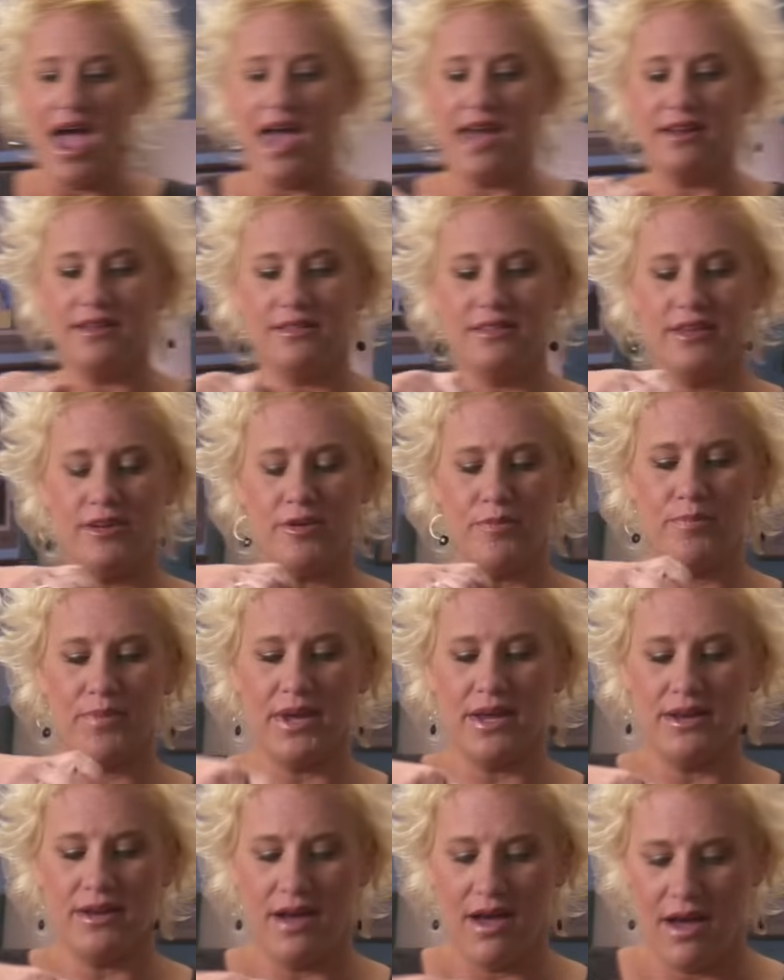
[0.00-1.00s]
And a little
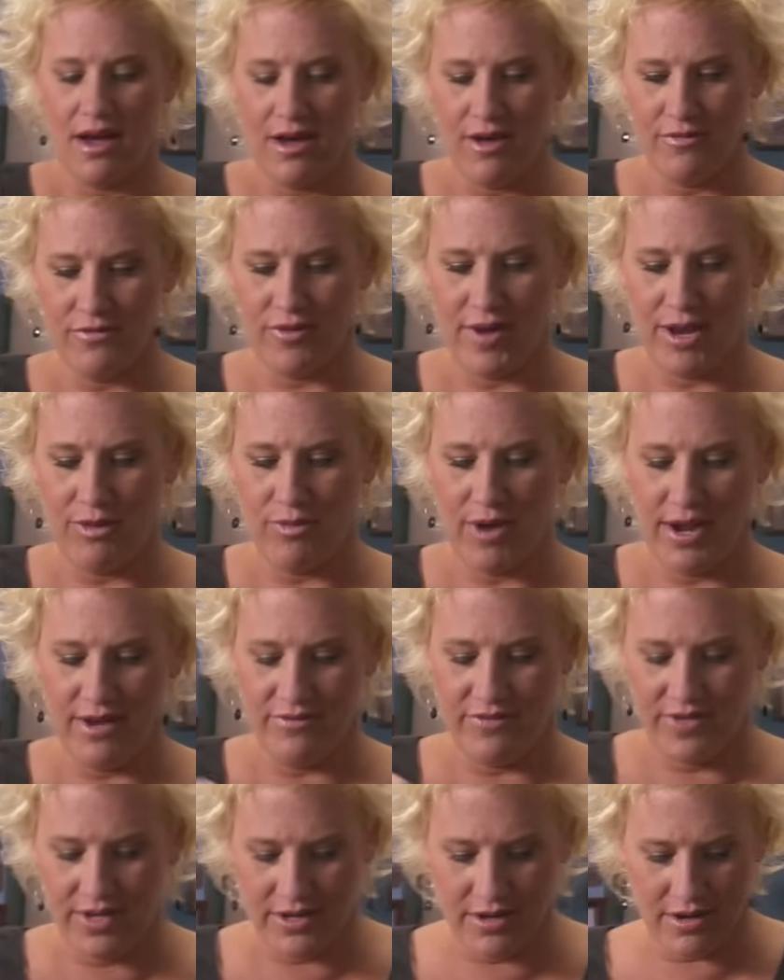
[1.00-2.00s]
bit of red
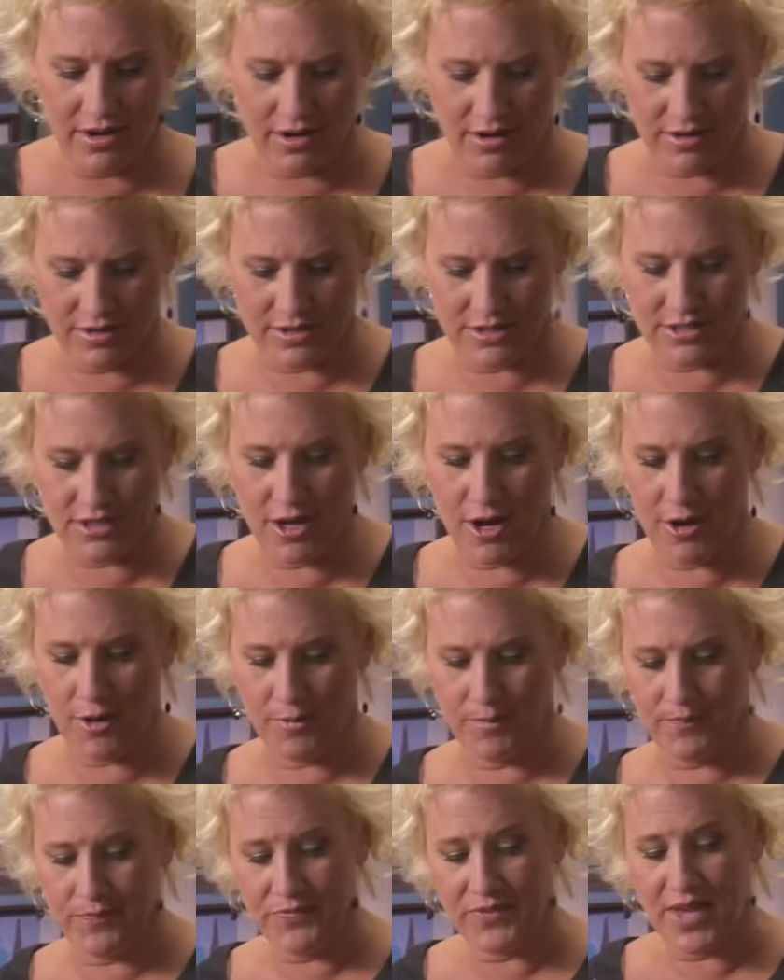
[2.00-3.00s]
wine vinegar.
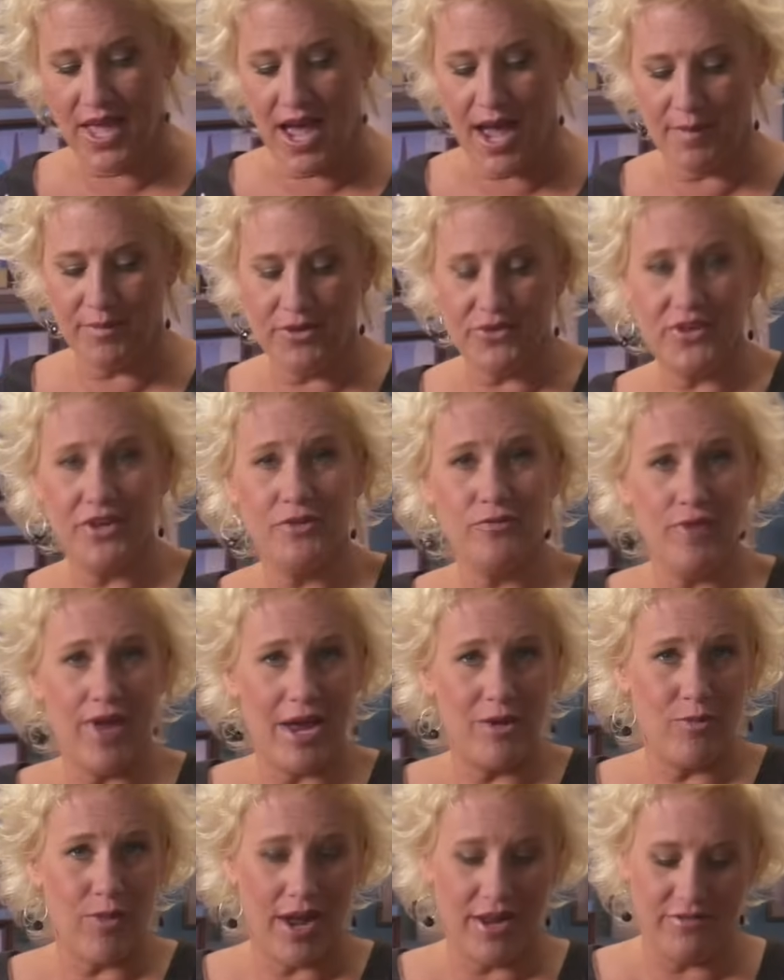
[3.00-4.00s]
So I'm using
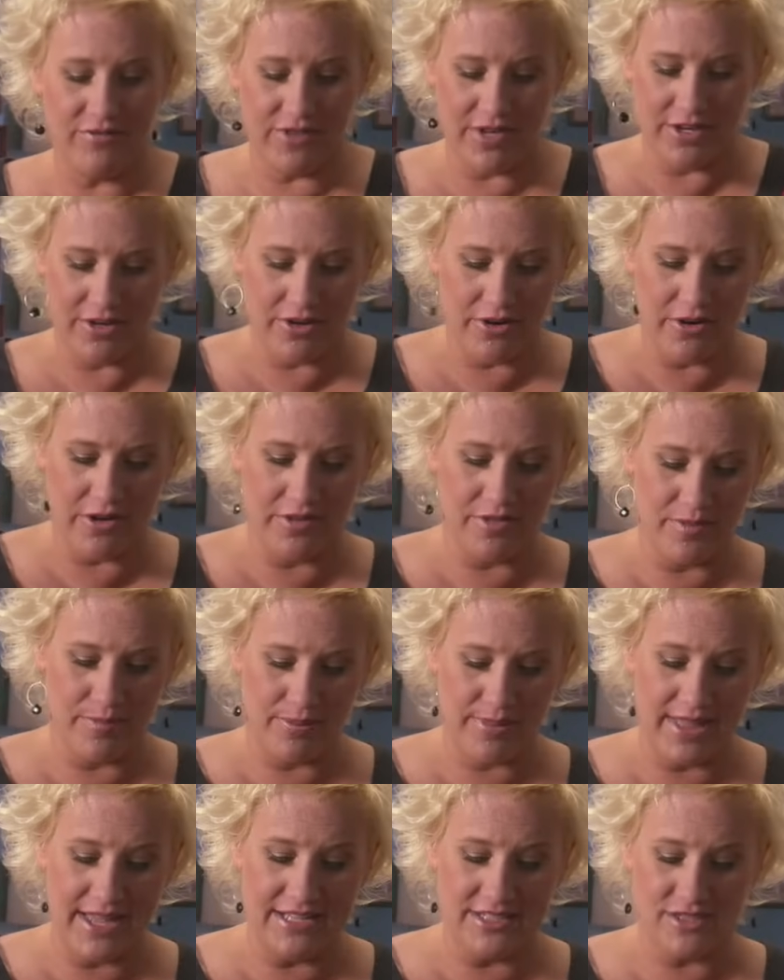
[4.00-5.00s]
red wine vinegar in the
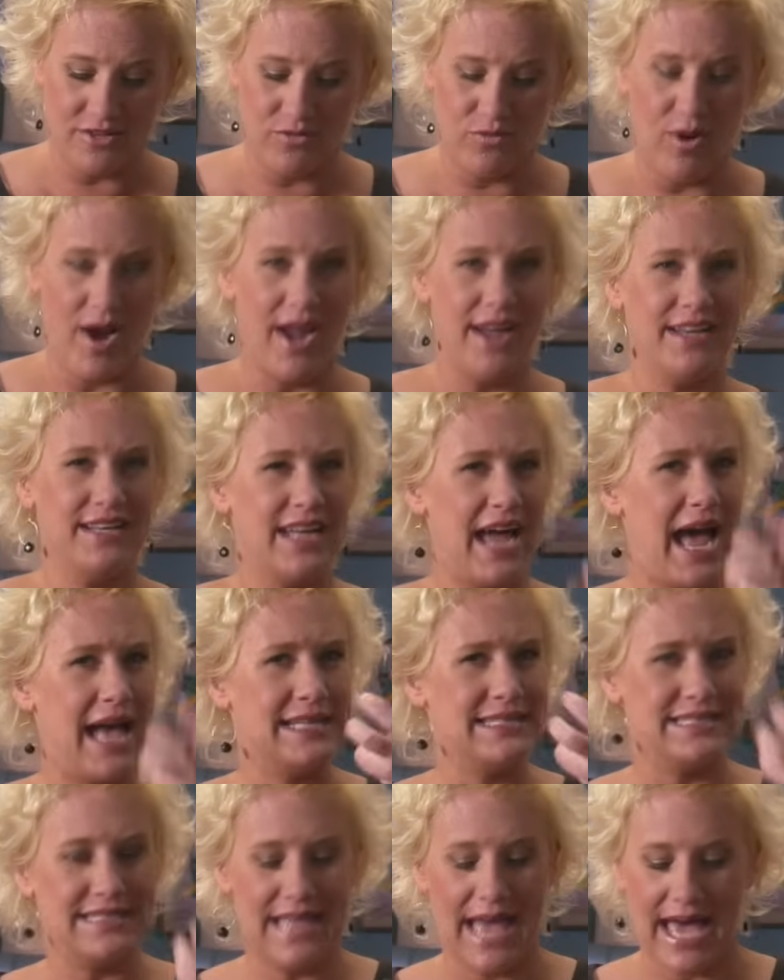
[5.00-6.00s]
place of wine. It
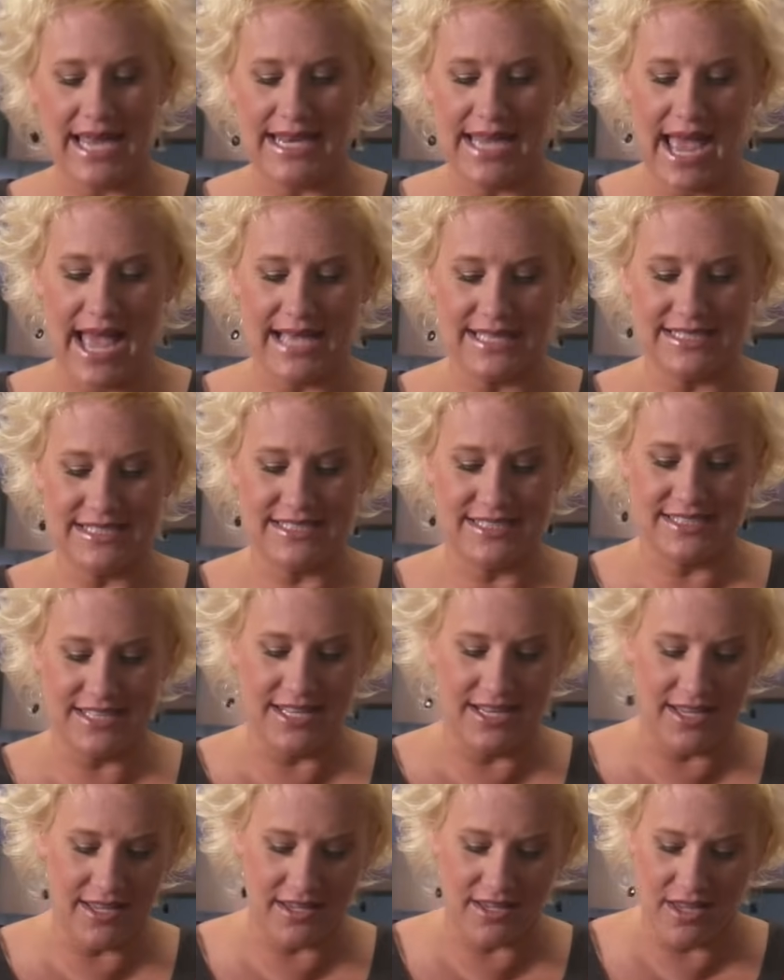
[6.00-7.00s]
has that
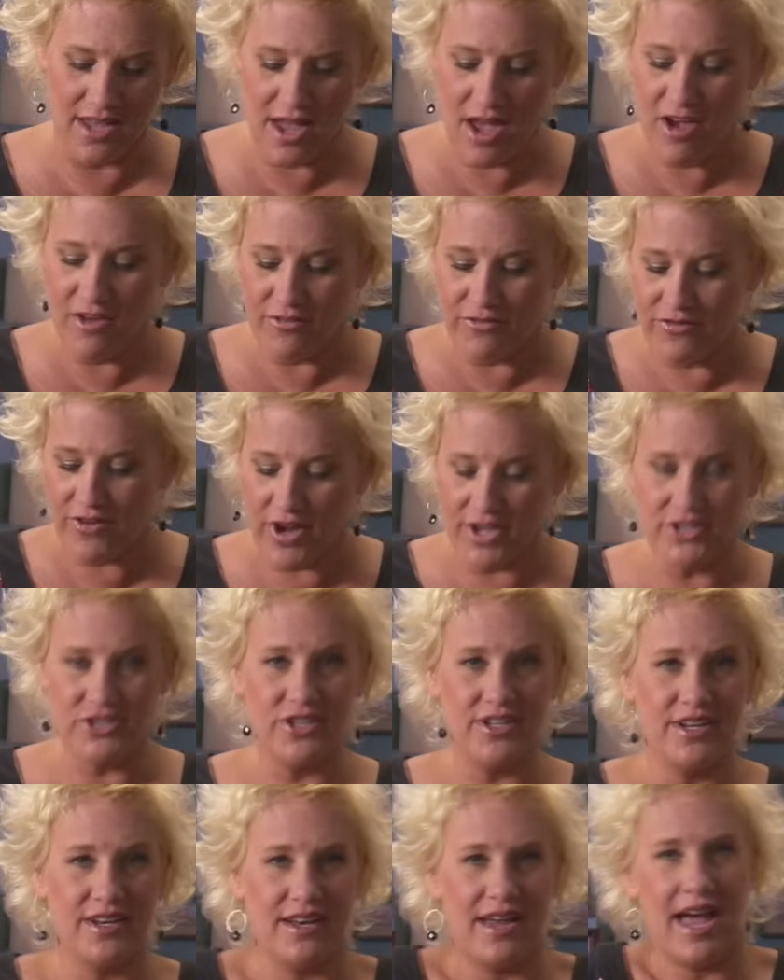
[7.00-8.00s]
acidic
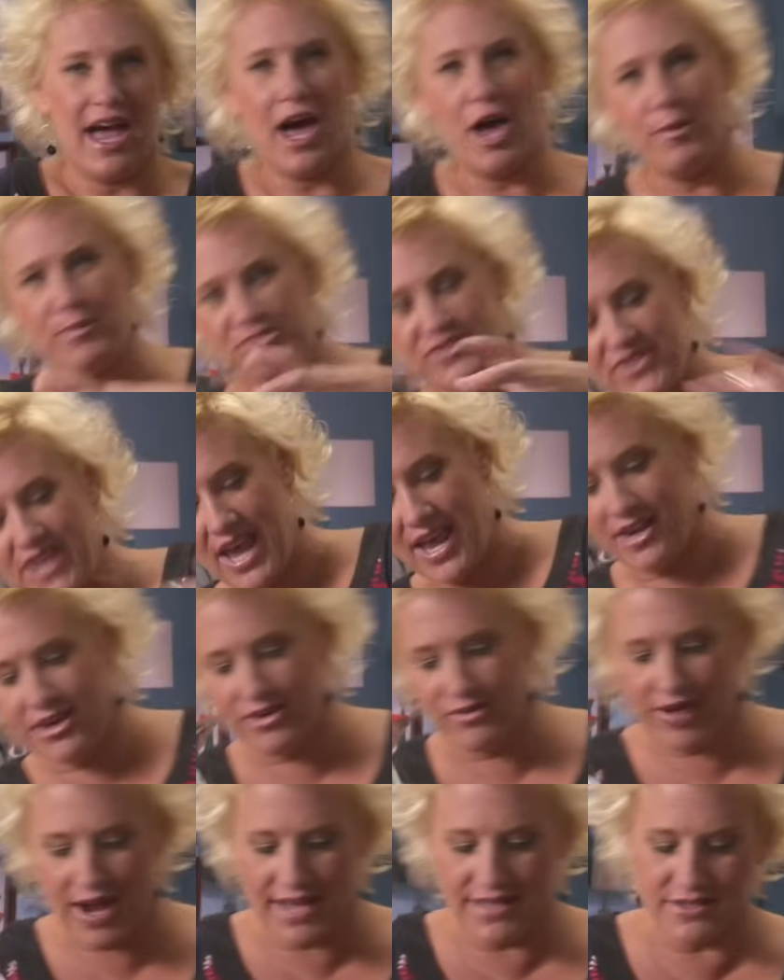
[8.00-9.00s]
function and it helps
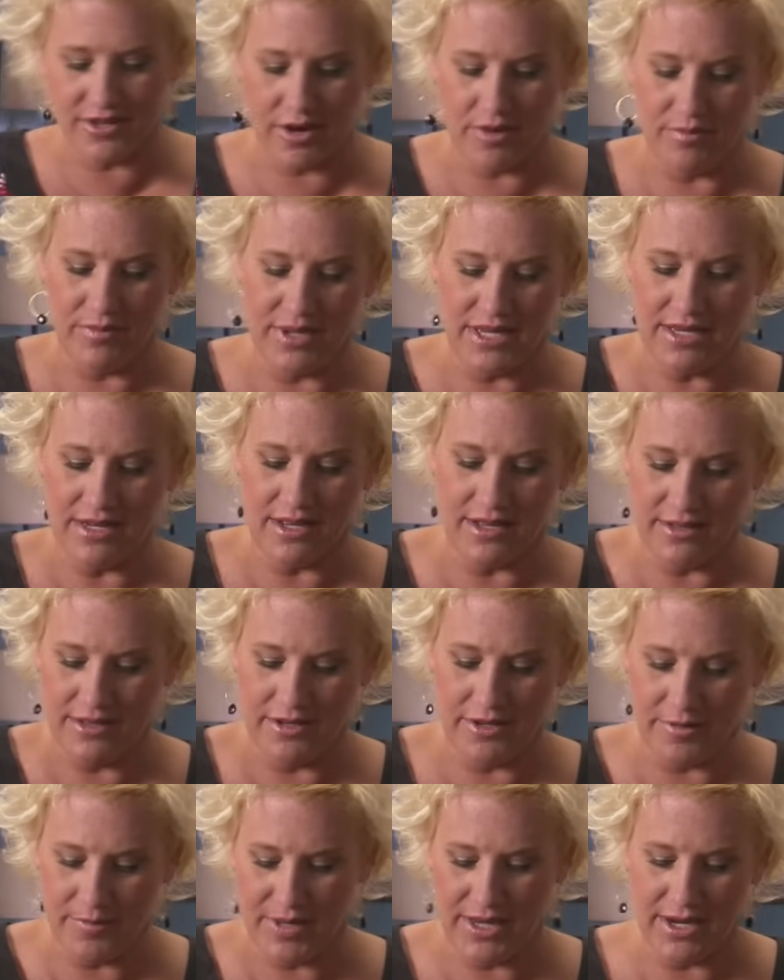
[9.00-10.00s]
tenderize our meat a
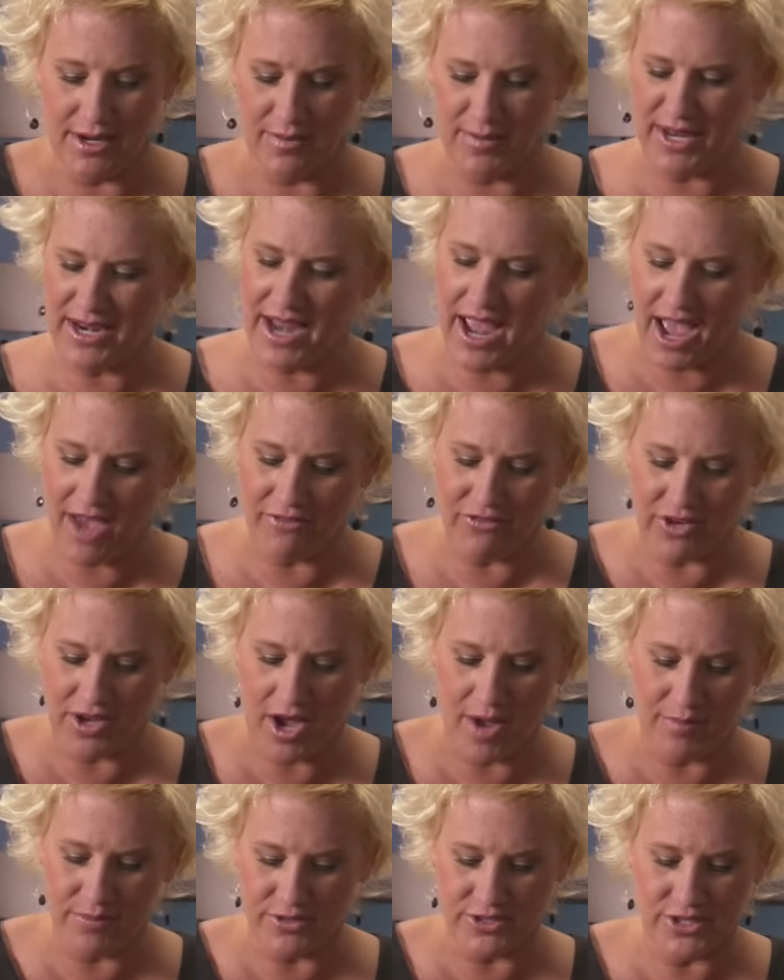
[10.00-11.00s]
little bit. About a half a
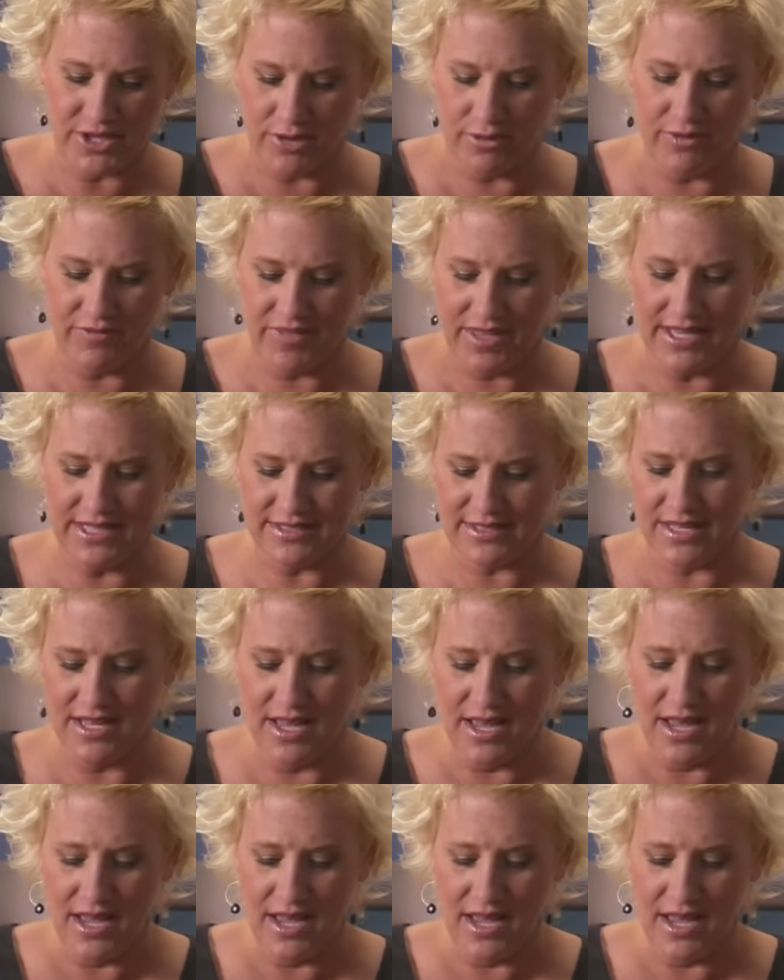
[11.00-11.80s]
cup or so of this.